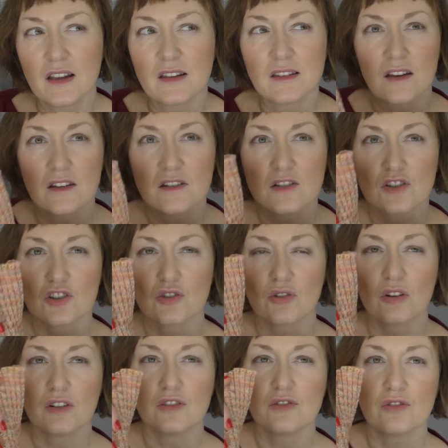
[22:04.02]
that is
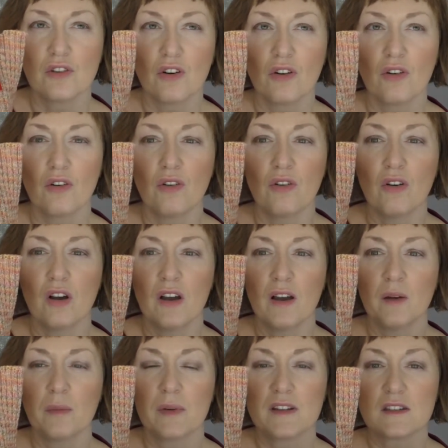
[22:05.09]
short row
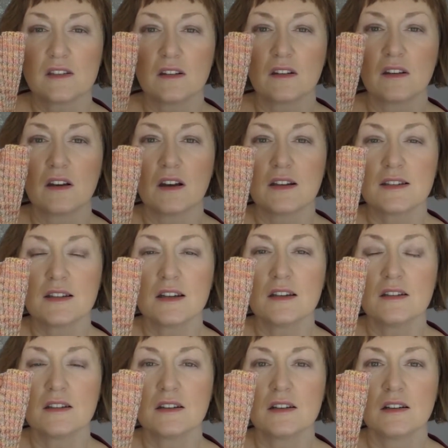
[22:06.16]
but still
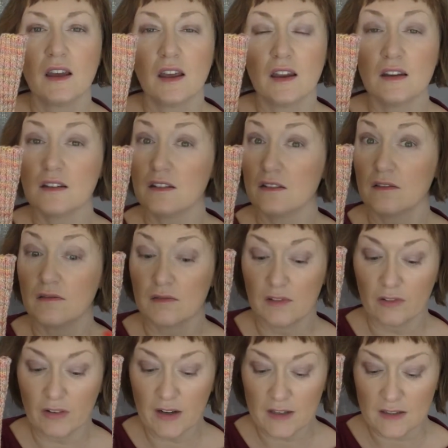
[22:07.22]
gusset? And
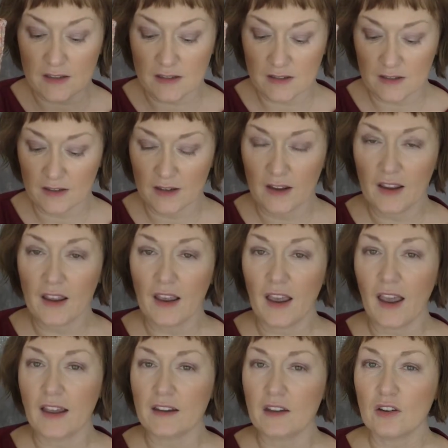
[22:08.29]
there is.
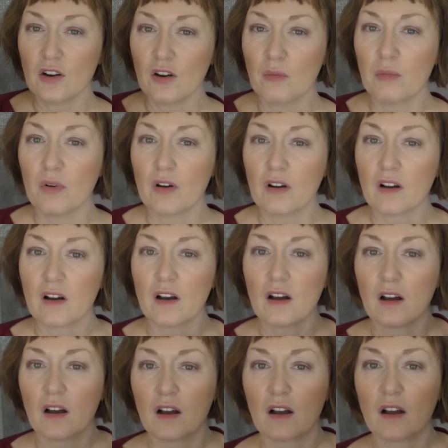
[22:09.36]
And in her book,